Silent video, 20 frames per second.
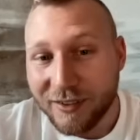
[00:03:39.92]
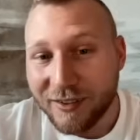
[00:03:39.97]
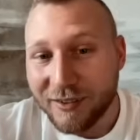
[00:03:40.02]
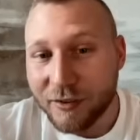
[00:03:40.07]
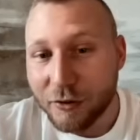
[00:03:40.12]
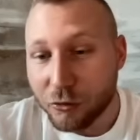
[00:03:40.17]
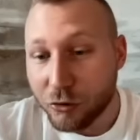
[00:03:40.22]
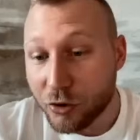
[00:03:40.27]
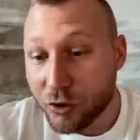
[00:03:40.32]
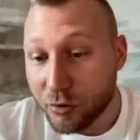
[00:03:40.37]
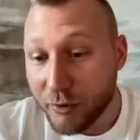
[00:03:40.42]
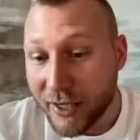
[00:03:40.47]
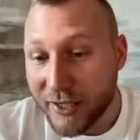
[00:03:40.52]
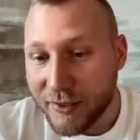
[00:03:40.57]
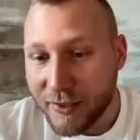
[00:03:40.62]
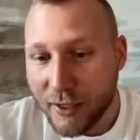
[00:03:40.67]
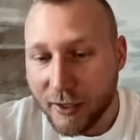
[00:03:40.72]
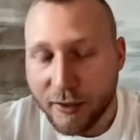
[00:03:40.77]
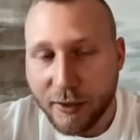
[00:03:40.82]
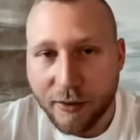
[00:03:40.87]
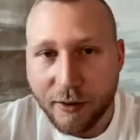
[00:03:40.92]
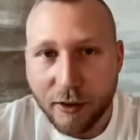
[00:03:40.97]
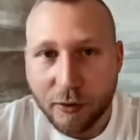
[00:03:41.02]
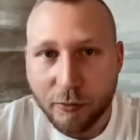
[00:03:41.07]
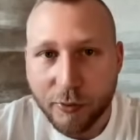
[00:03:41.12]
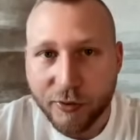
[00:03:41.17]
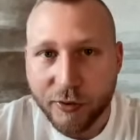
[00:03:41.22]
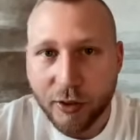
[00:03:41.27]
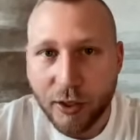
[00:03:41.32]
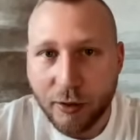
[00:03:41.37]
is a trend yet. I think we
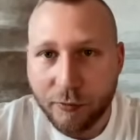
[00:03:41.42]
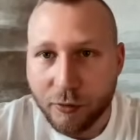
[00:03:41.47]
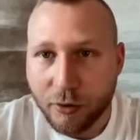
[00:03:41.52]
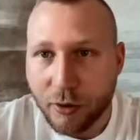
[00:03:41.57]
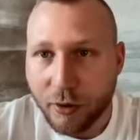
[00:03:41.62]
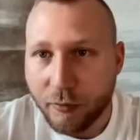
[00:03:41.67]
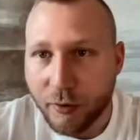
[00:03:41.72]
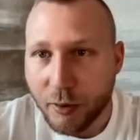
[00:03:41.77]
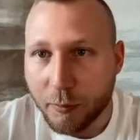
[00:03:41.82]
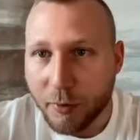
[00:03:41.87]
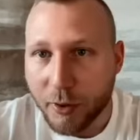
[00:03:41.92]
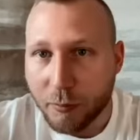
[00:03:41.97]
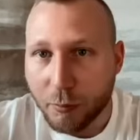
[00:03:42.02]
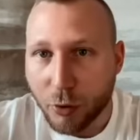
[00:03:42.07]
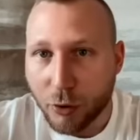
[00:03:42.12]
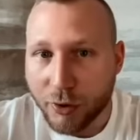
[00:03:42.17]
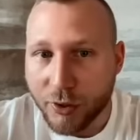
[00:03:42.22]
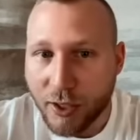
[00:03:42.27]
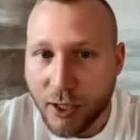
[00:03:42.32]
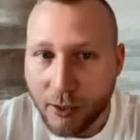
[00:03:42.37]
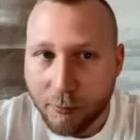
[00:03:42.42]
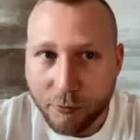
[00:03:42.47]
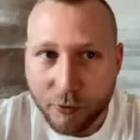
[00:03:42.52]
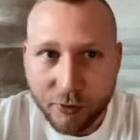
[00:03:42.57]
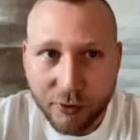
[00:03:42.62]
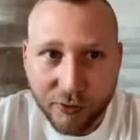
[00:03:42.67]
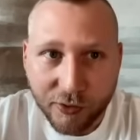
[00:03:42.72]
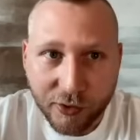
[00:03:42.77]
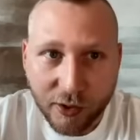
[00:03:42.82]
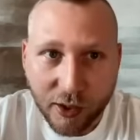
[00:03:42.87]
still have to give it a bit more time to
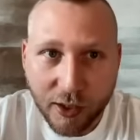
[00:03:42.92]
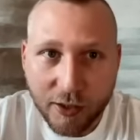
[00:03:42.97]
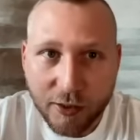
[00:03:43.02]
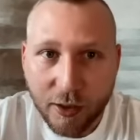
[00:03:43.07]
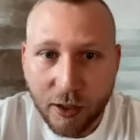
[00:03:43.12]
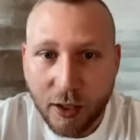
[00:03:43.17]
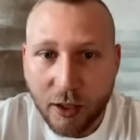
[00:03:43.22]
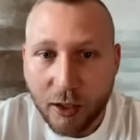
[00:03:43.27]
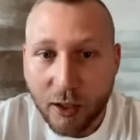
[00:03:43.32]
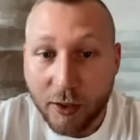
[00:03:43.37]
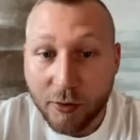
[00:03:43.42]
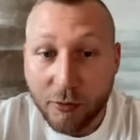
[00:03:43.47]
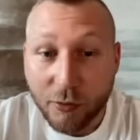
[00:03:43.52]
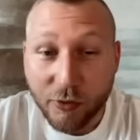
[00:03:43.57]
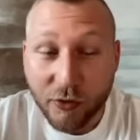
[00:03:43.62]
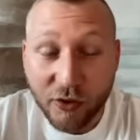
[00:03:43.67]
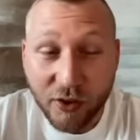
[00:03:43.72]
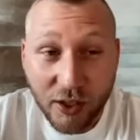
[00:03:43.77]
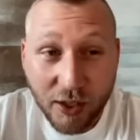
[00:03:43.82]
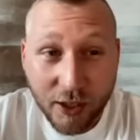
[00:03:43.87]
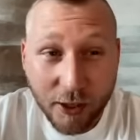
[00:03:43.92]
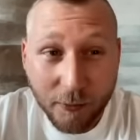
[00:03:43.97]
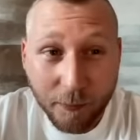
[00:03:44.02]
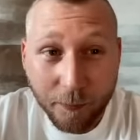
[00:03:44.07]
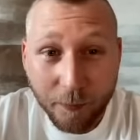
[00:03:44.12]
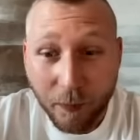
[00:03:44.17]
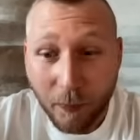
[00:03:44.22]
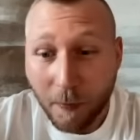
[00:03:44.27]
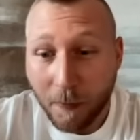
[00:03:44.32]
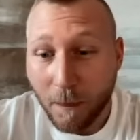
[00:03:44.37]
decide and to see
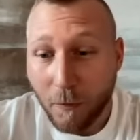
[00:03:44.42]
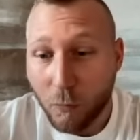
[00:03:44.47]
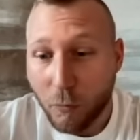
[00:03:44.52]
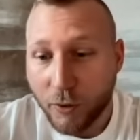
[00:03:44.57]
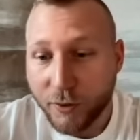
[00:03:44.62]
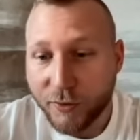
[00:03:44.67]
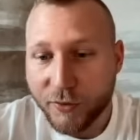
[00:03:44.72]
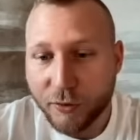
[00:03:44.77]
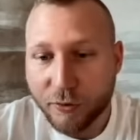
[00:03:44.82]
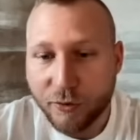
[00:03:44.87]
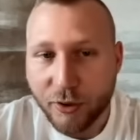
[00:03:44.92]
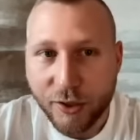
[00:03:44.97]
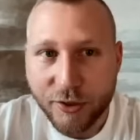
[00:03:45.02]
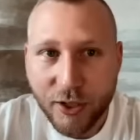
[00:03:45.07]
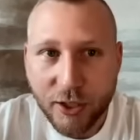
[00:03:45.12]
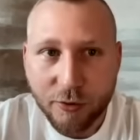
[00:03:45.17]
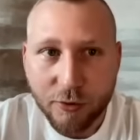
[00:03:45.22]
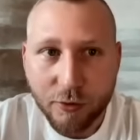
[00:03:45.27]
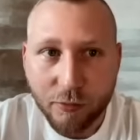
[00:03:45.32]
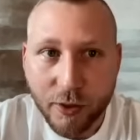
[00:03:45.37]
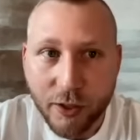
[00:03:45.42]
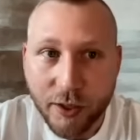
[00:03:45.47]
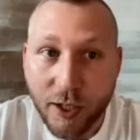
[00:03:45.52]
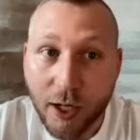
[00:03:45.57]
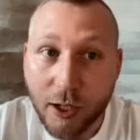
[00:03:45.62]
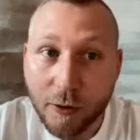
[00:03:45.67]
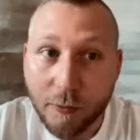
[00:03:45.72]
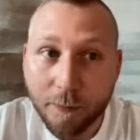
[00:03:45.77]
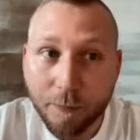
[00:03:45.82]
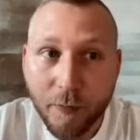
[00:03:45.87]
what's the trajectory
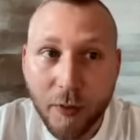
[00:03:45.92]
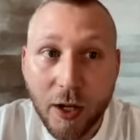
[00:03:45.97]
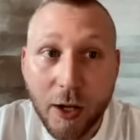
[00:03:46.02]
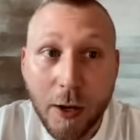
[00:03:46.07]
now,